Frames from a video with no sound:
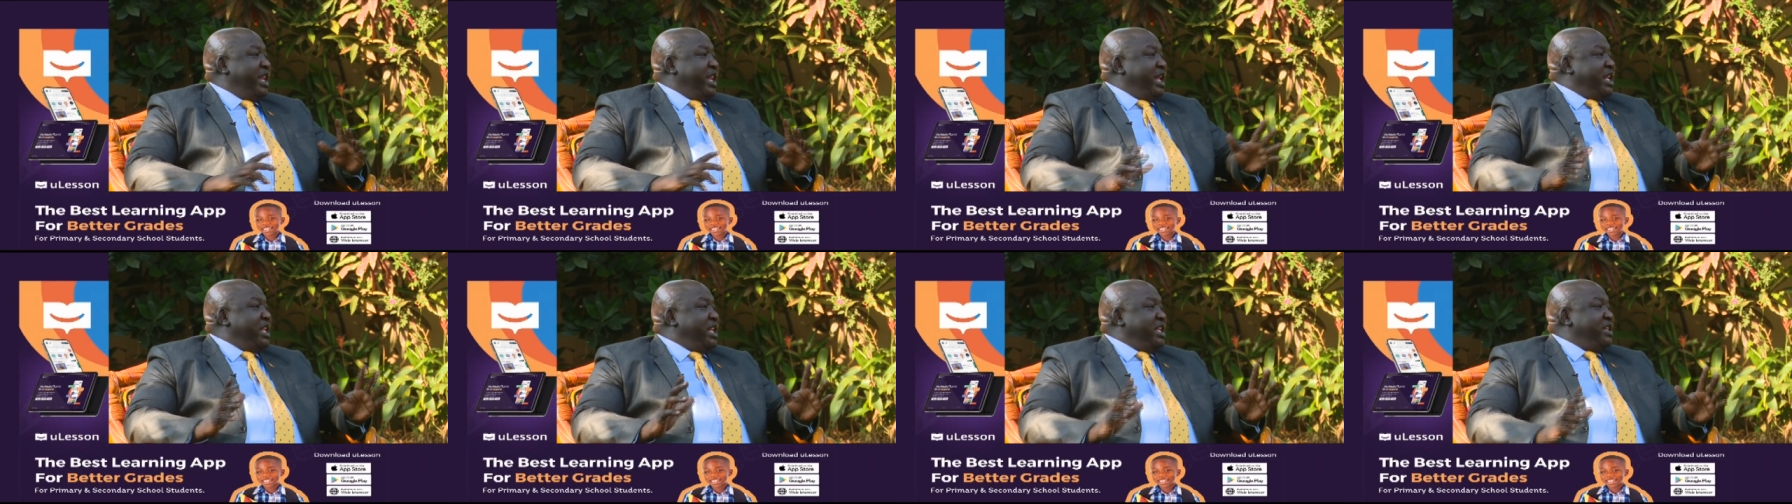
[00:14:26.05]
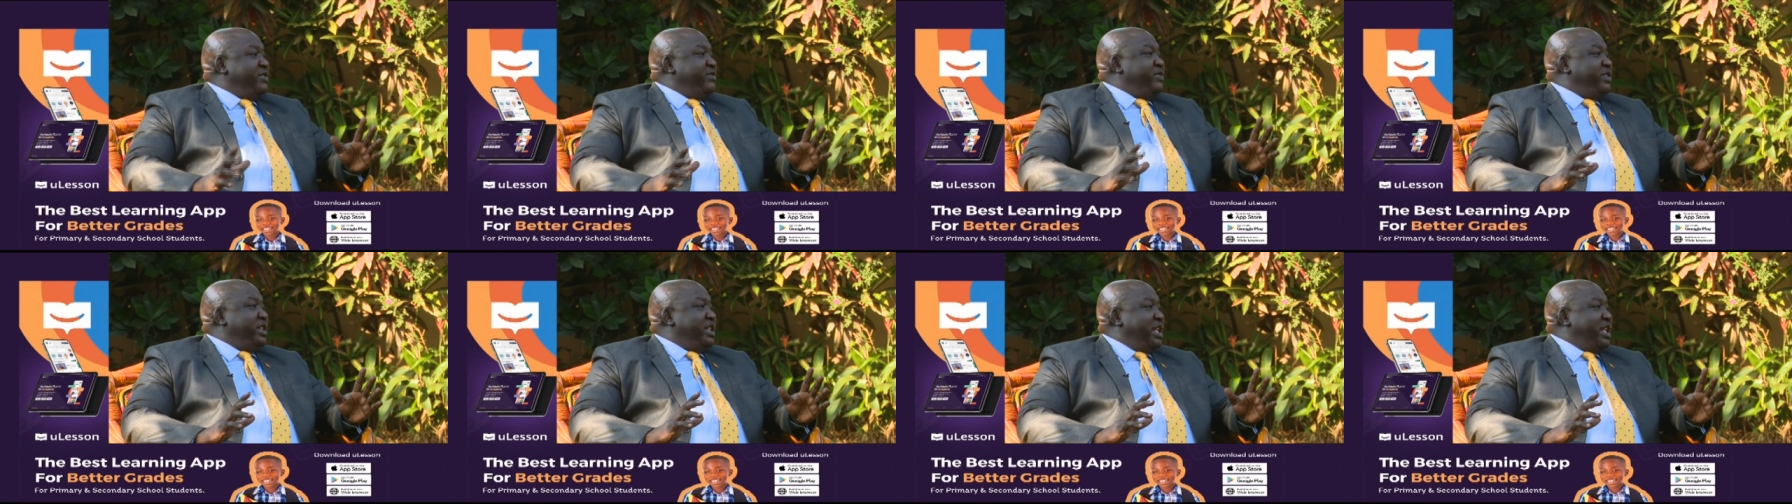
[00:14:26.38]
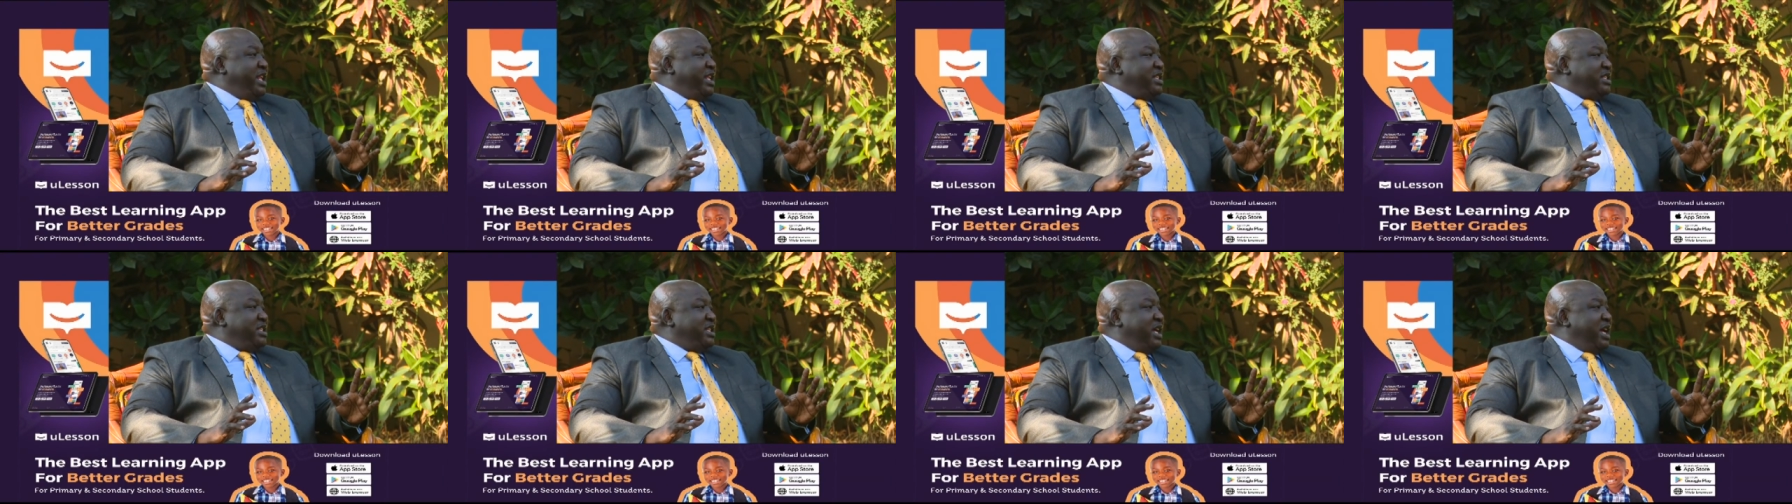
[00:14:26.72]
let's leave,
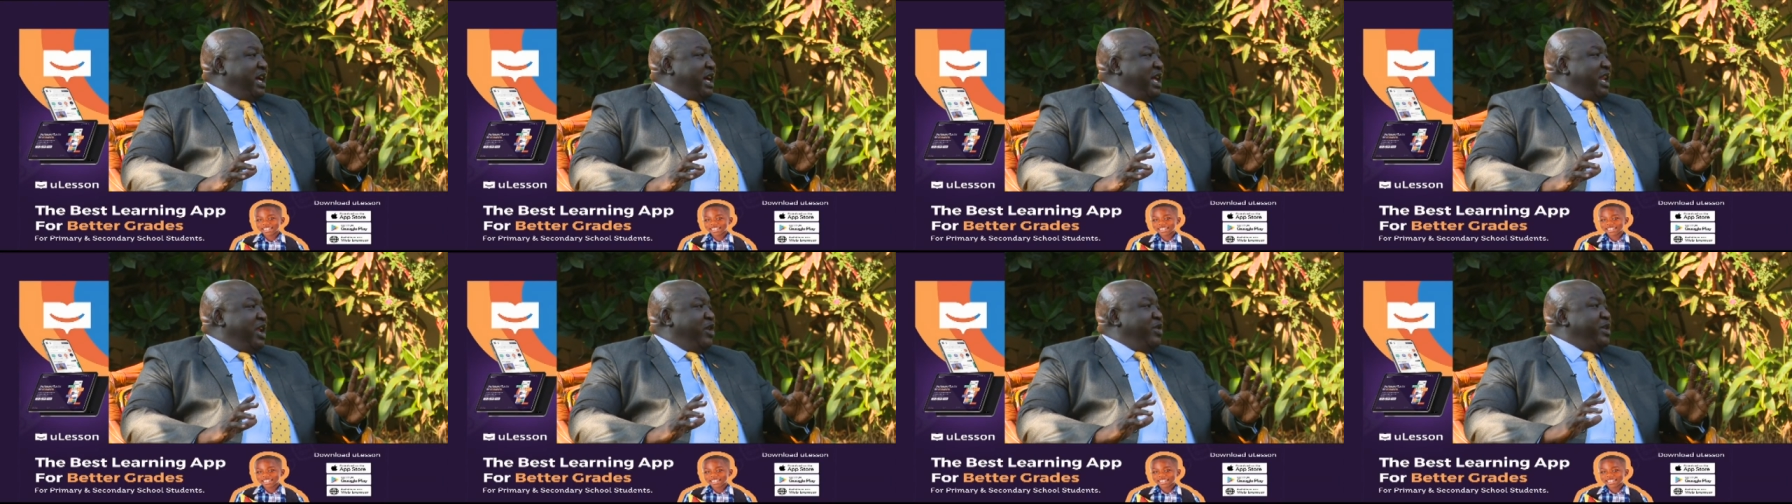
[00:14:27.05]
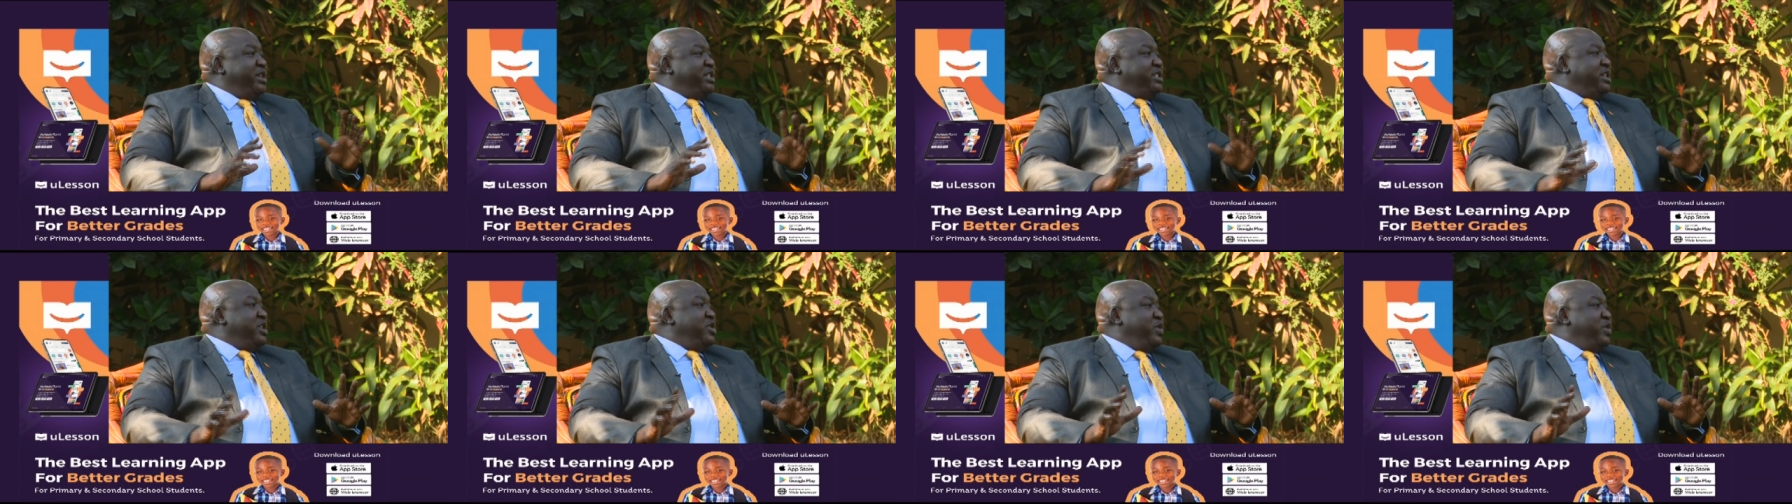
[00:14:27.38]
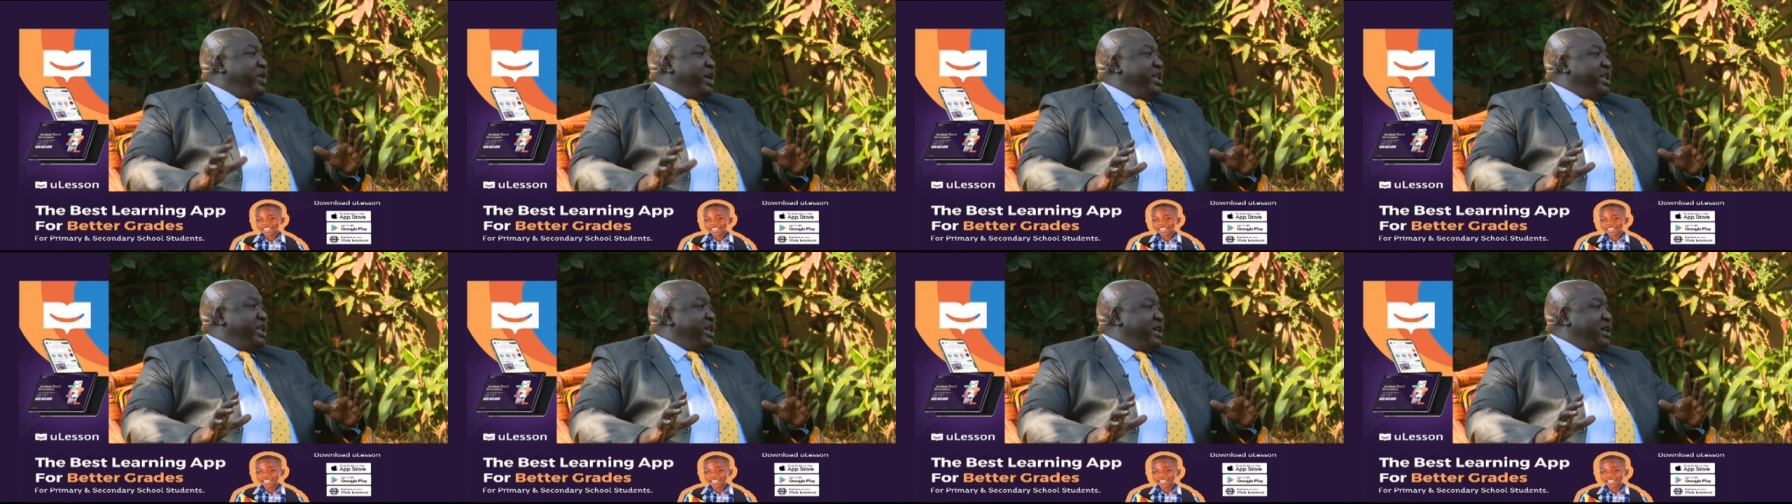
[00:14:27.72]
let's allow Eastern
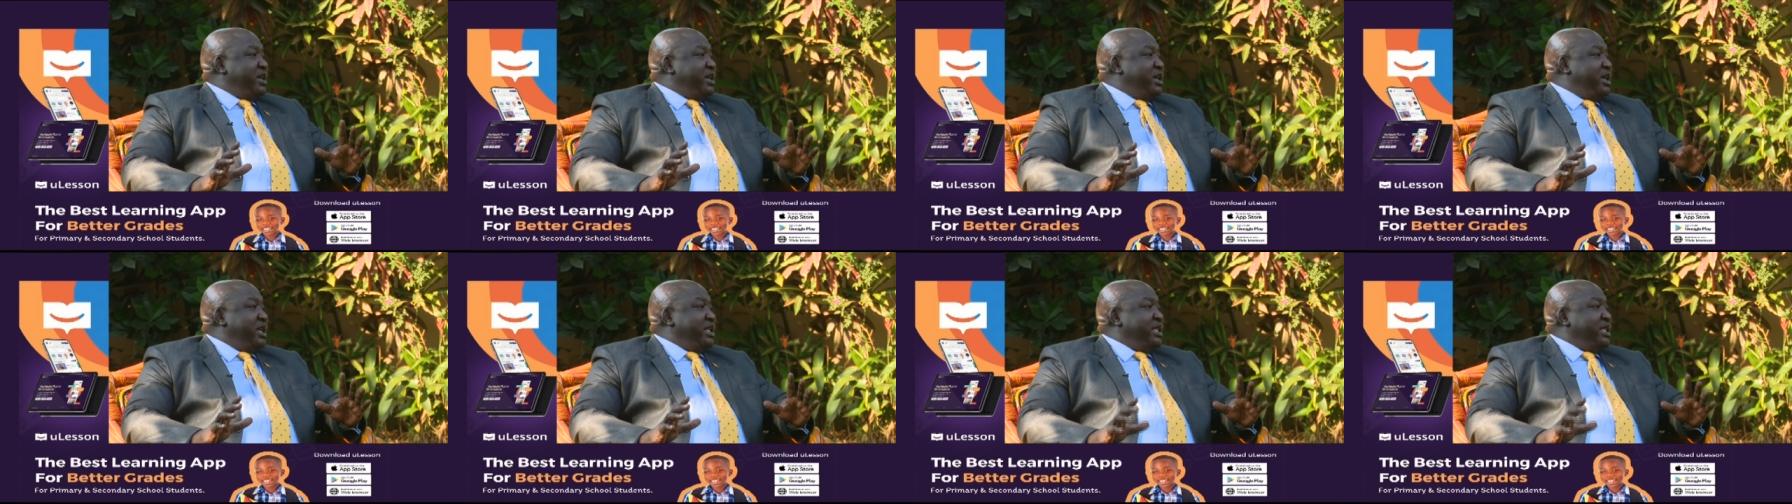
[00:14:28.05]
Uganda.